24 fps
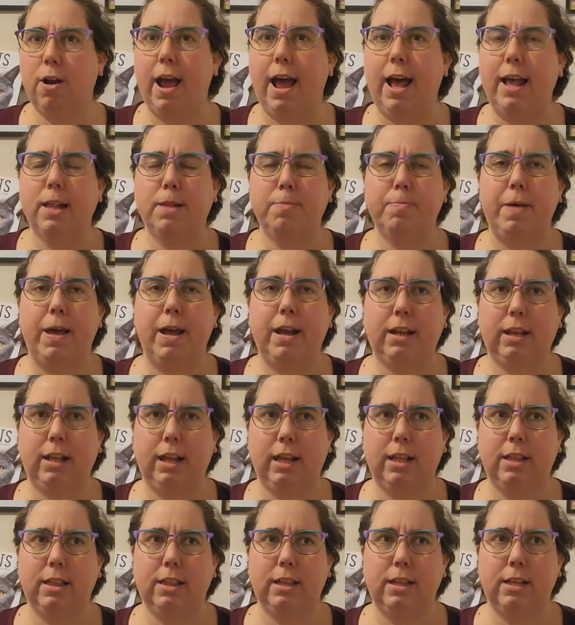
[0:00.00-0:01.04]
aspect
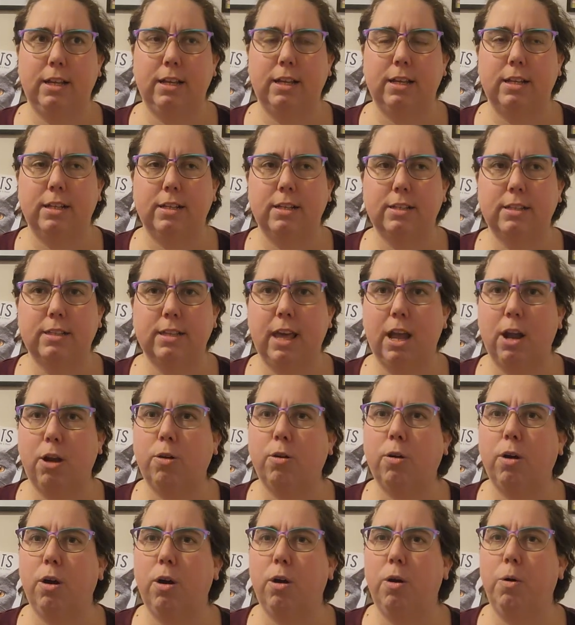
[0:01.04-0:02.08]
like the
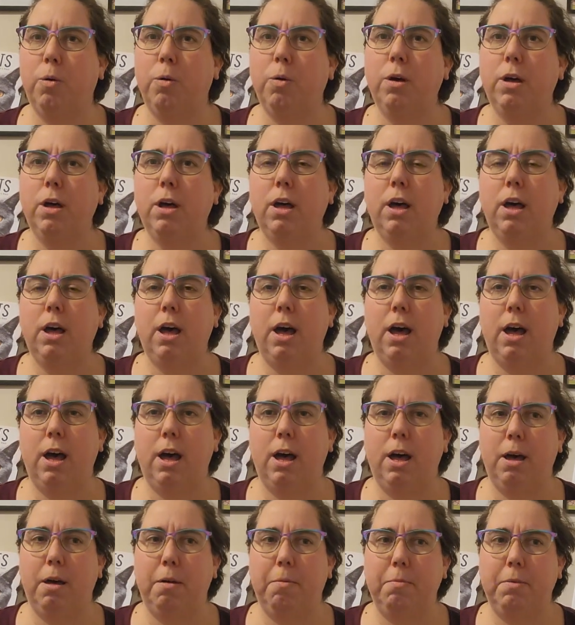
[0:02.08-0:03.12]
scarecrow
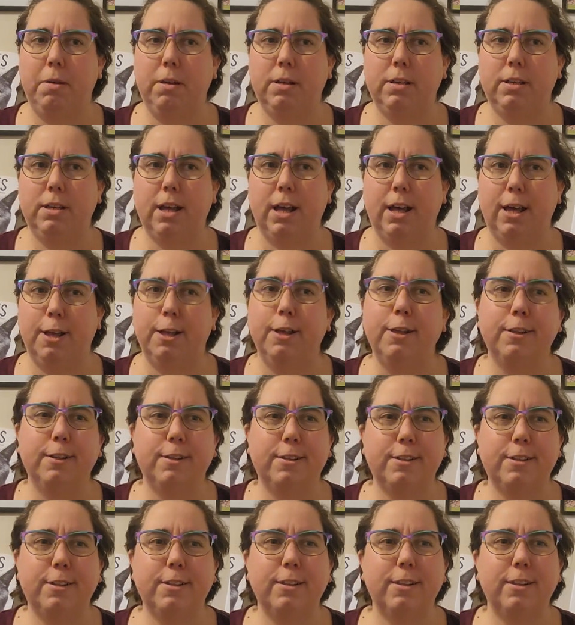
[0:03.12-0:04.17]
um,
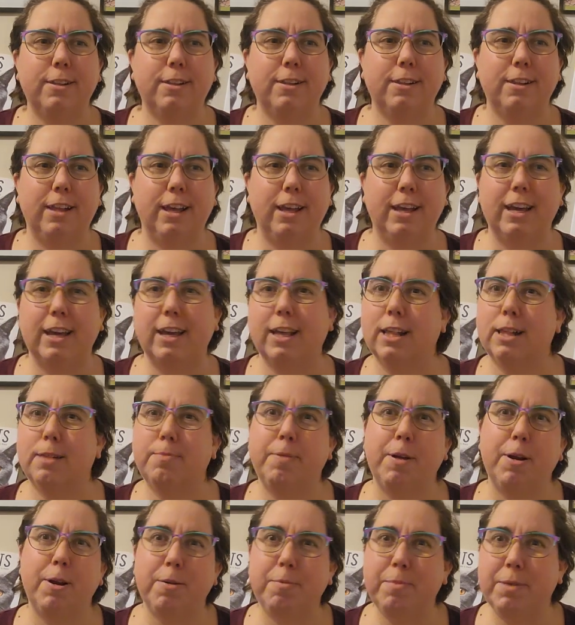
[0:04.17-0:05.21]
does like
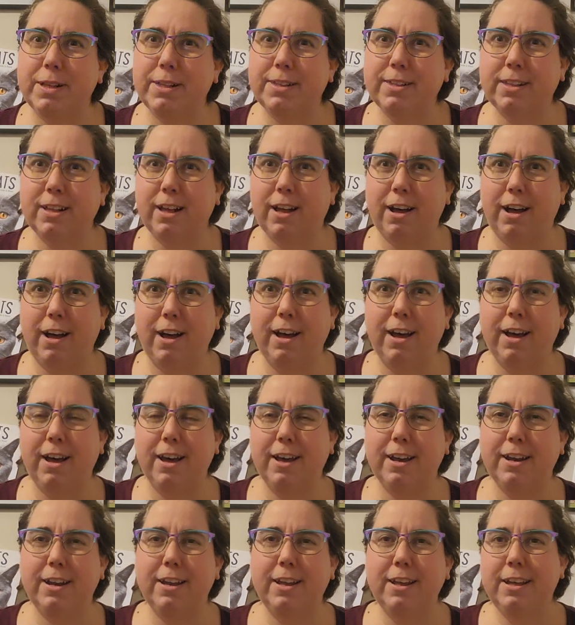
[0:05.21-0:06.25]
experiments
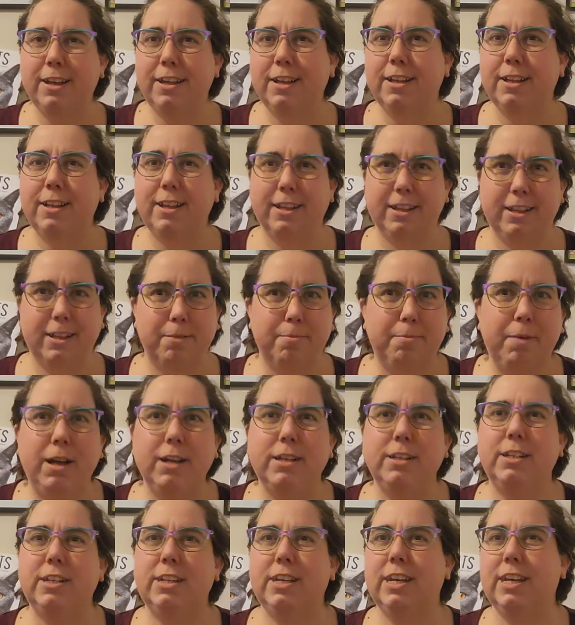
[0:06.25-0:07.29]
on like the
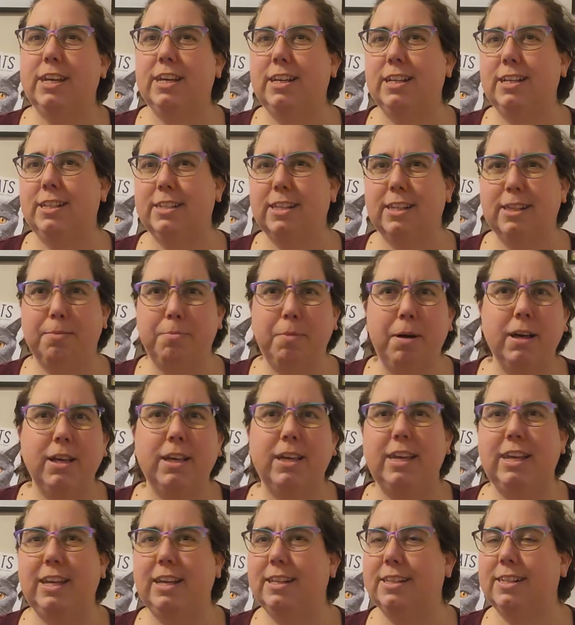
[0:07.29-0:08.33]
munchkins and the
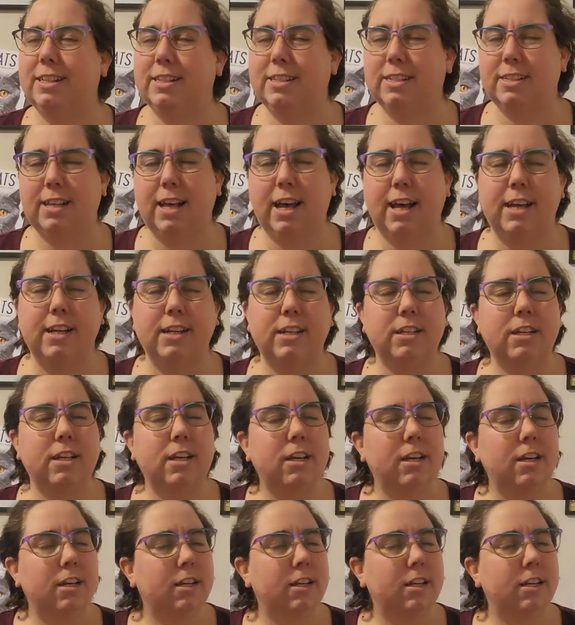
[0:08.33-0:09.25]
monkeys and such.